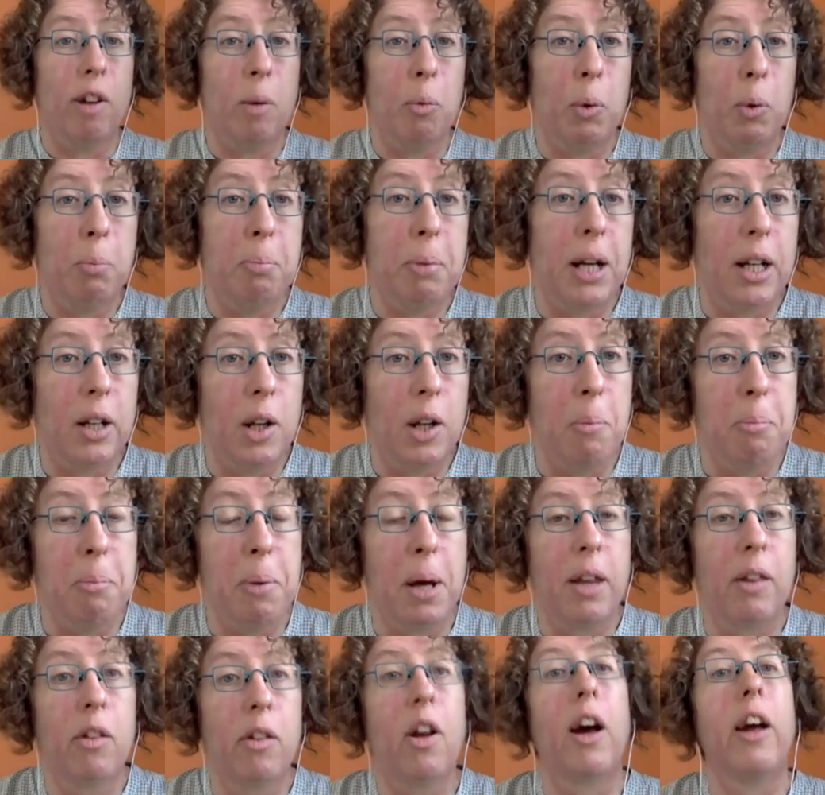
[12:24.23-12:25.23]
It was picked up
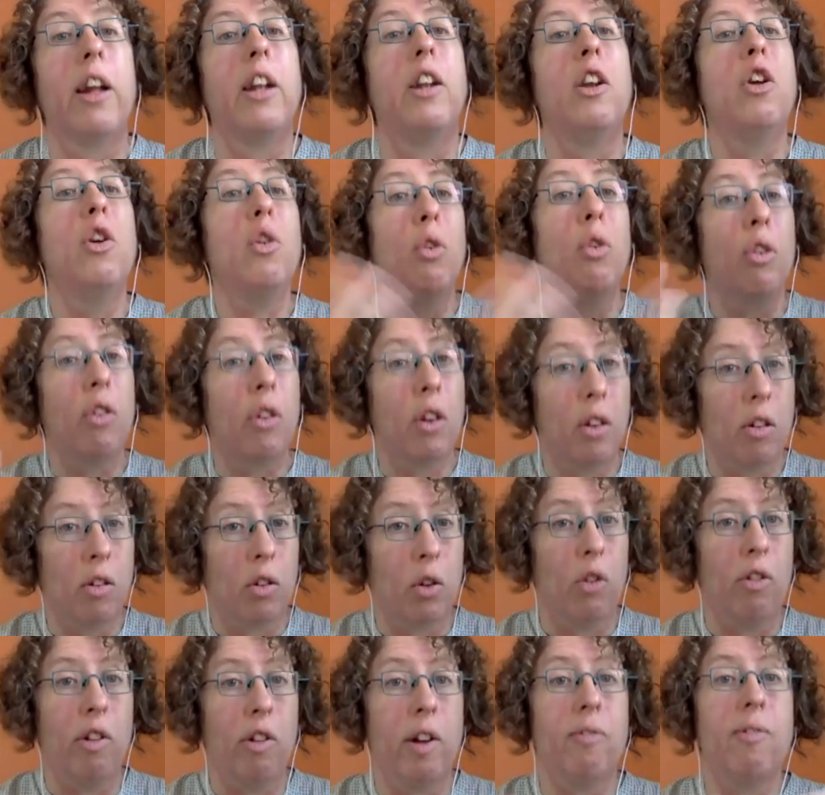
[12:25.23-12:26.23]
by Sky News, a
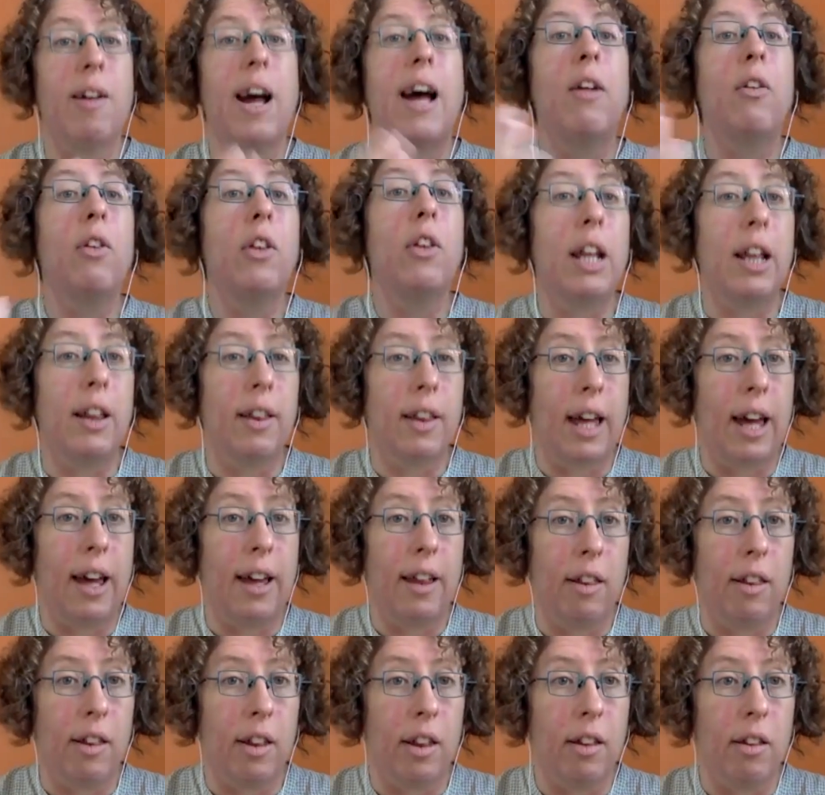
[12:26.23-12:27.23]
story around these
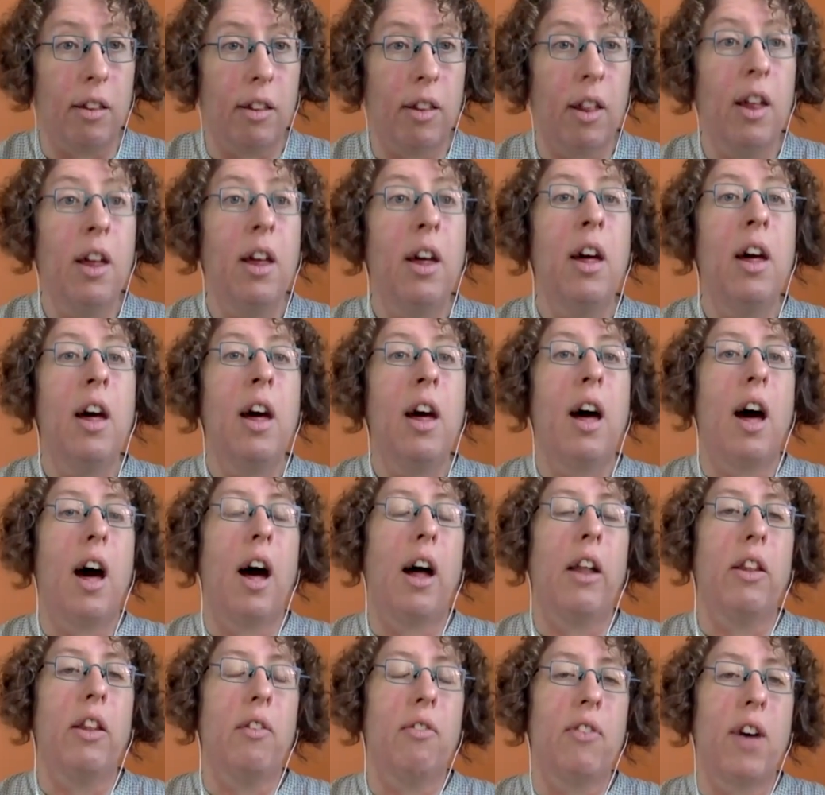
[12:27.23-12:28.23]
cases
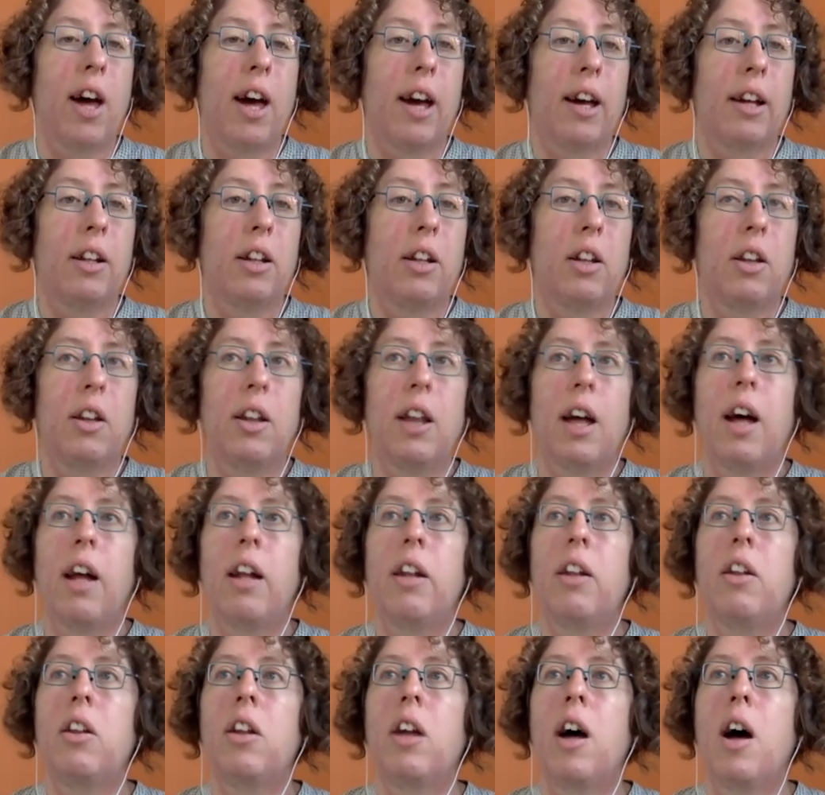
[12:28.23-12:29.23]
and the fact
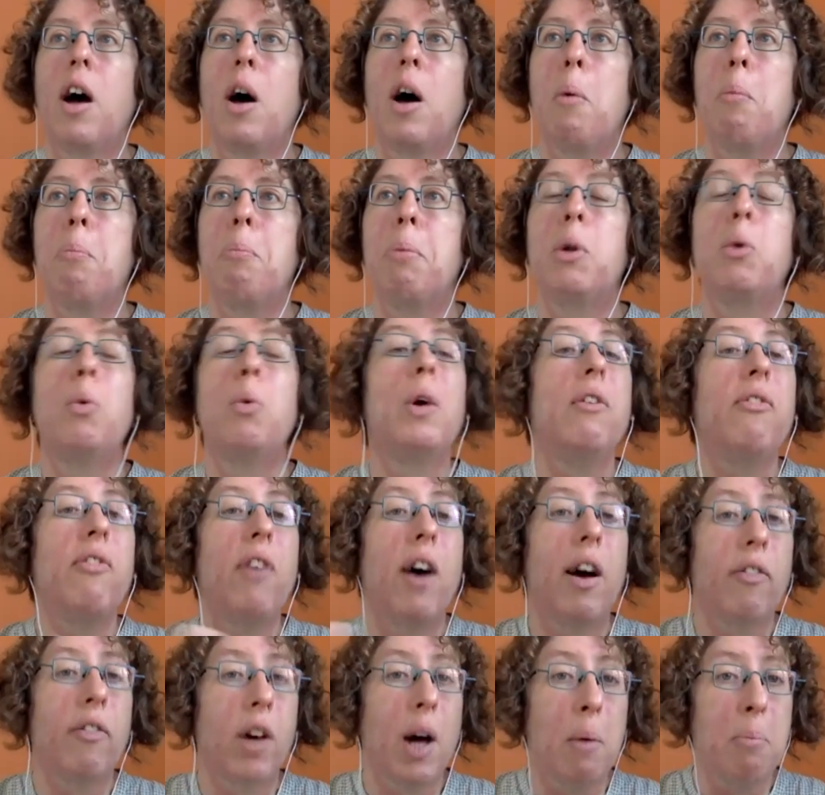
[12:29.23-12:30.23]
that between
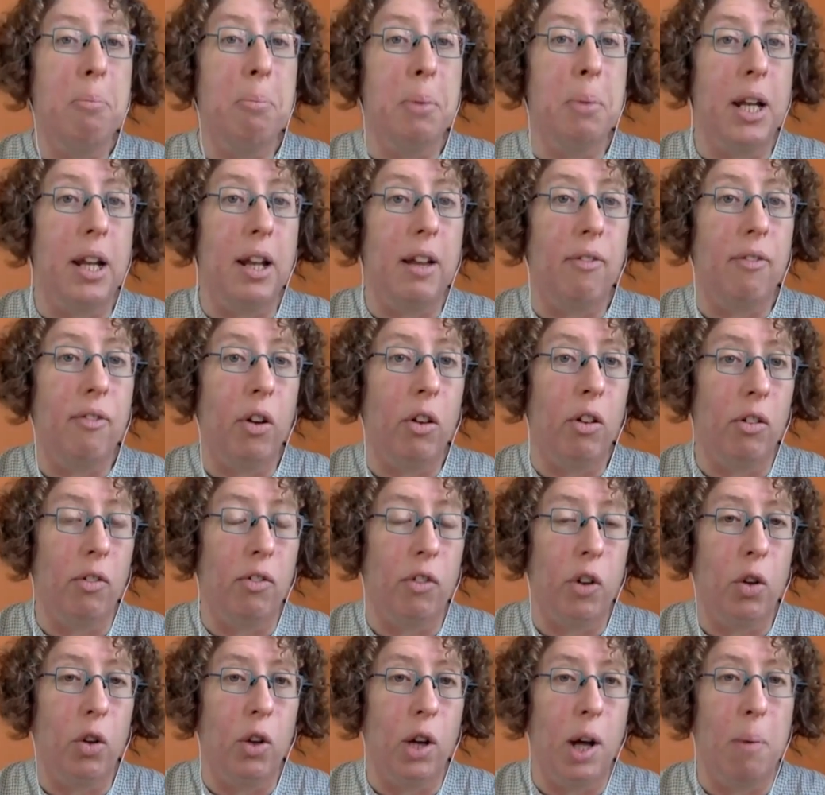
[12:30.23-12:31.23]
five companies, fossil
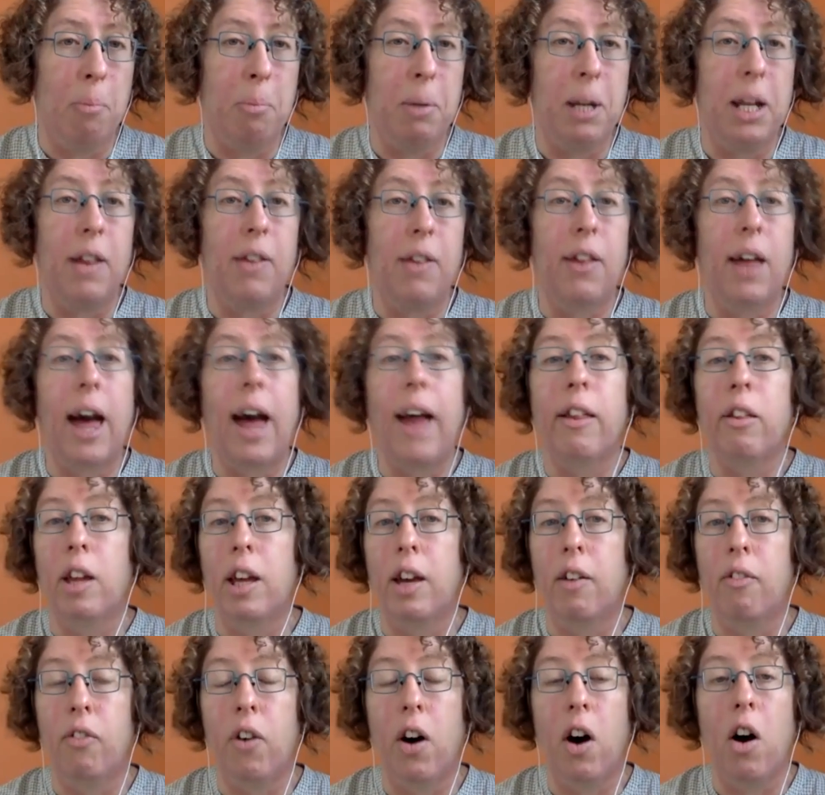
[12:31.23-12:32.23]
fuel companies, are
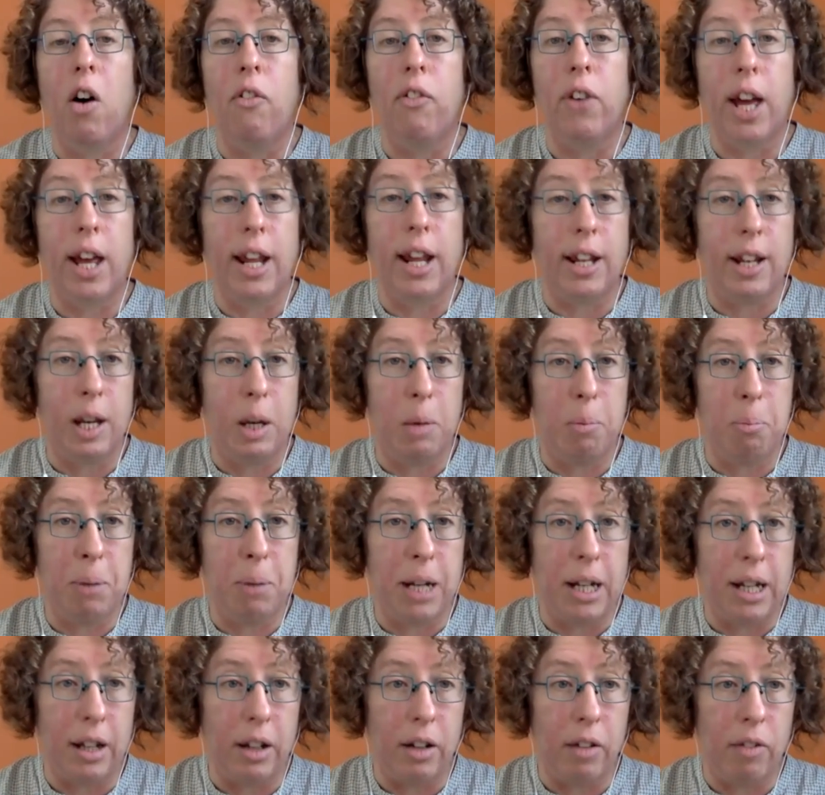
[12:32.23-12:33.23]
asking for over $18
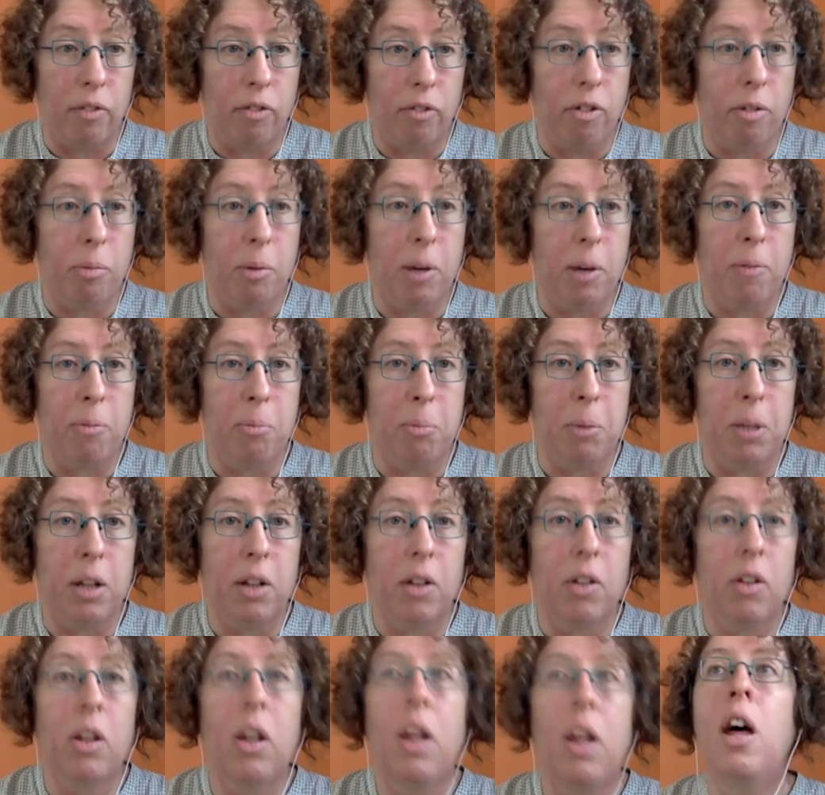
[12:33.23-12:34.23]
billion from
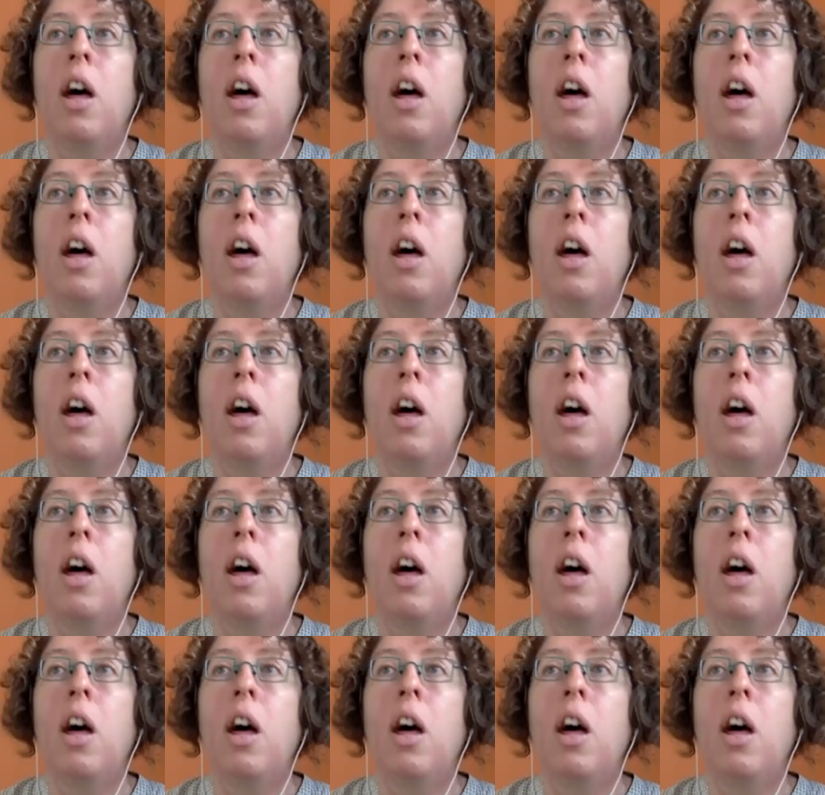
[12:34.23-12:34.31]
governments.